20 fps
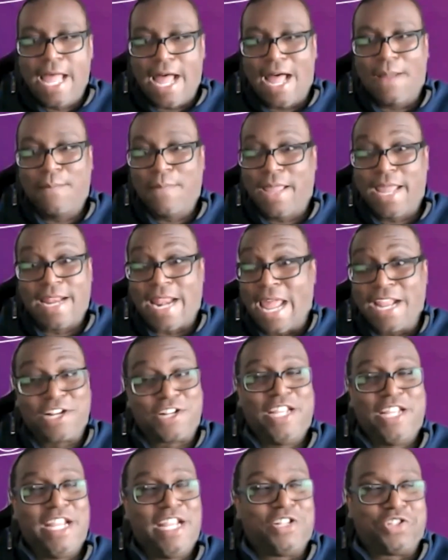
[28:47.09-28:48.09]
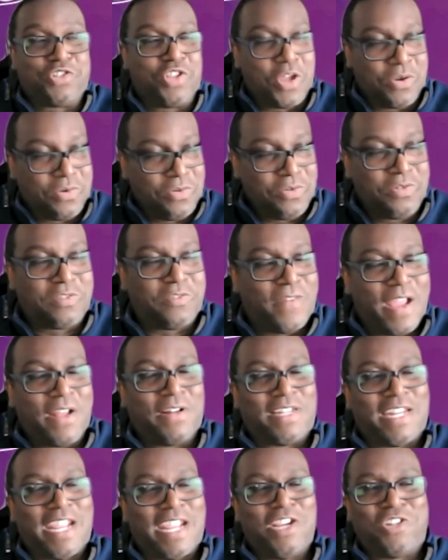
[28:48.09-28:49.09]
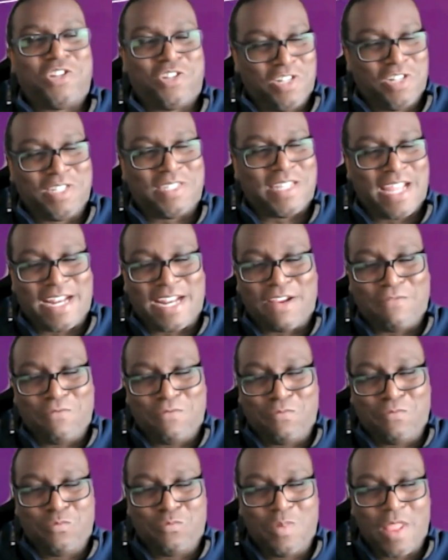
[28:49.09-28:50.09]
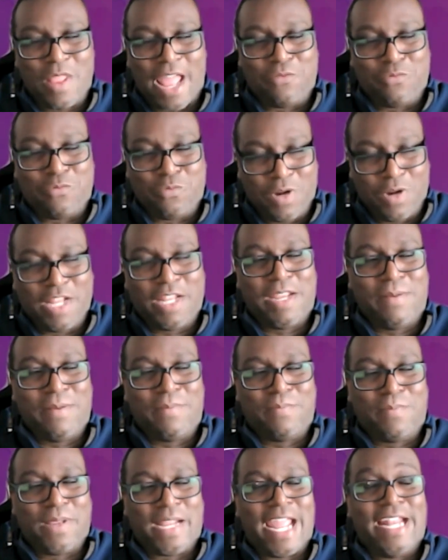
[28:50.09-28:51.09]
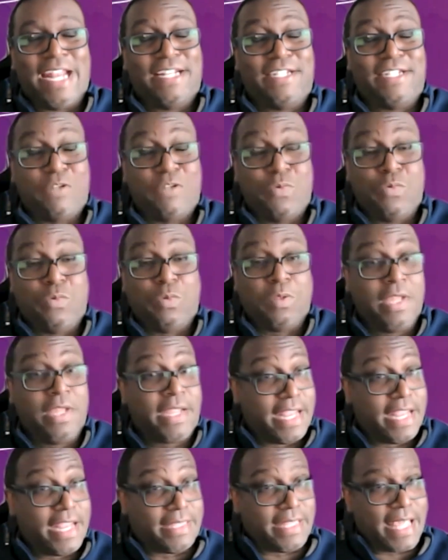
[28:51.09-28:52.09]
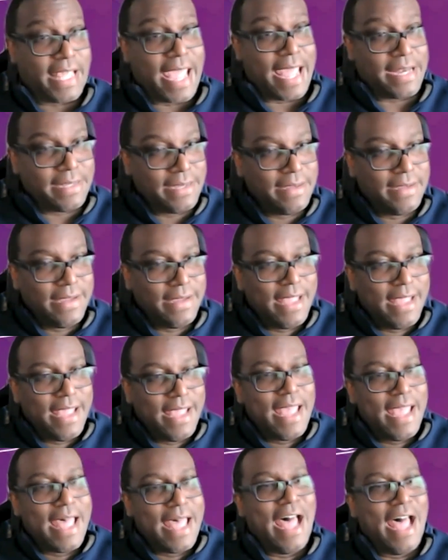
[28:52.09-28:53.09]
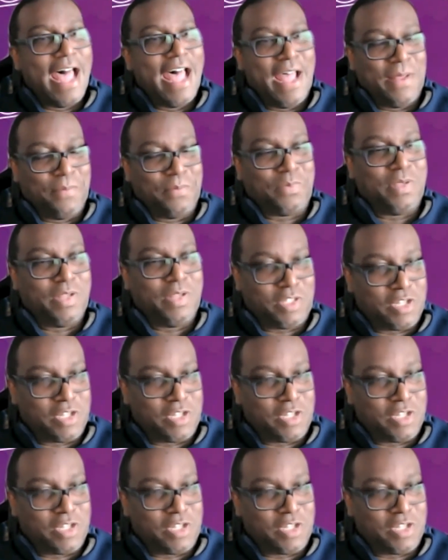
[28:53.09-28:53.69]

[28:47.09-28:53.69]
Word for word: And actually, it's those foundations that really began to look at that,